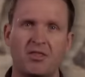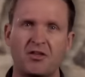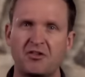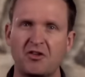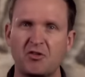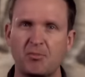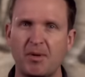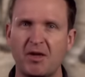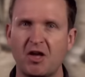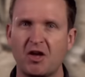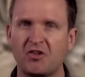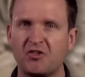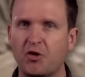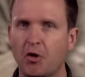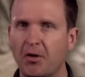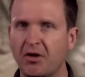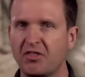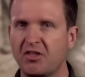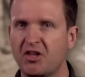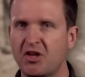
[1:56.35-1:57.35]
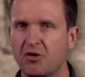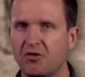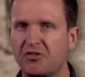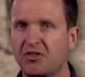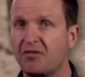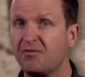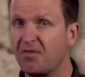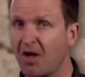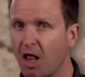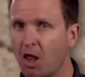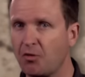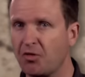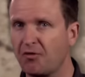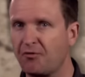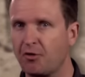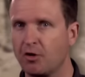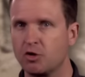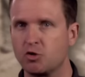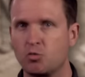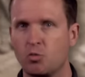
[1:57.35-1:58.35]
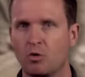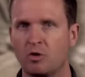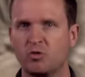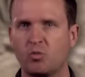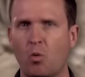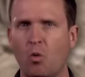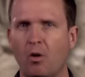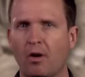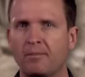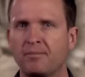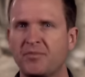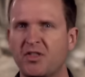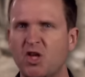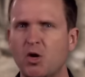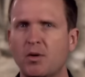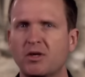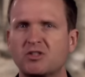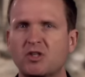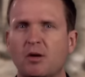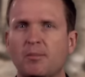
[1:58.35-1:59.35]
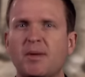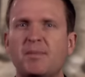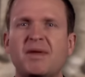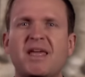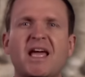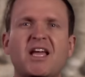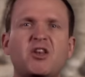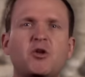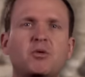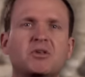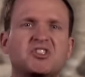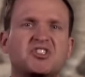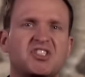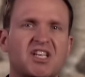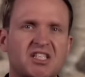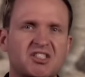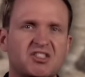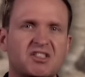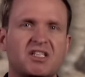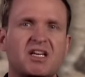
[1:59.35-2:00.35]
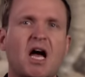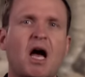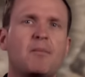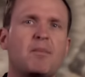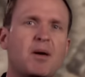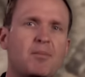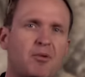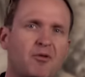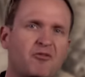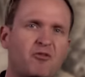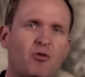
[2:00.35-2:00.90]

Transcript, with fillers: This is because during the years that followed the First World War, the U.S. Army began to assess the combat